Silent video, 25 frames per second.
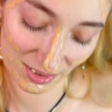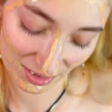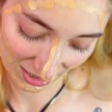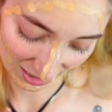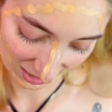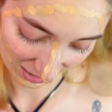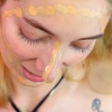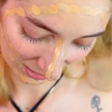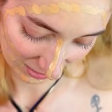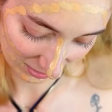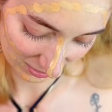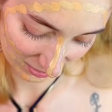
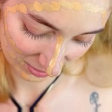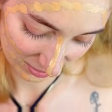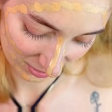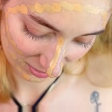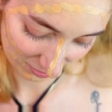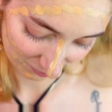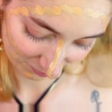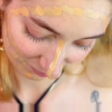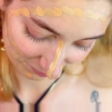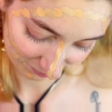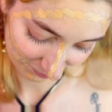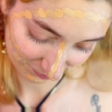like
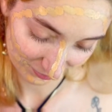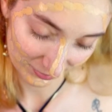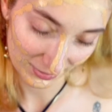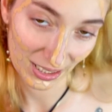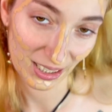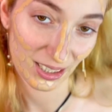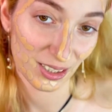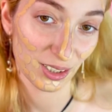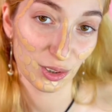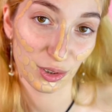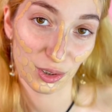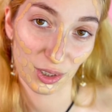
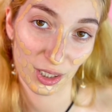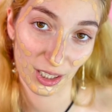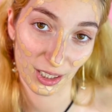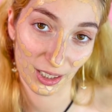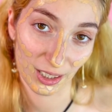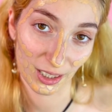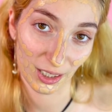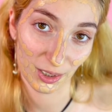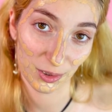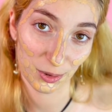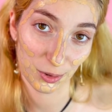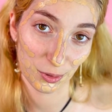
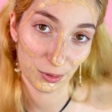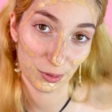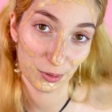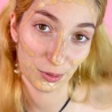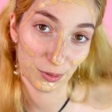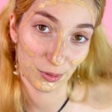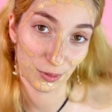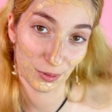looking at you.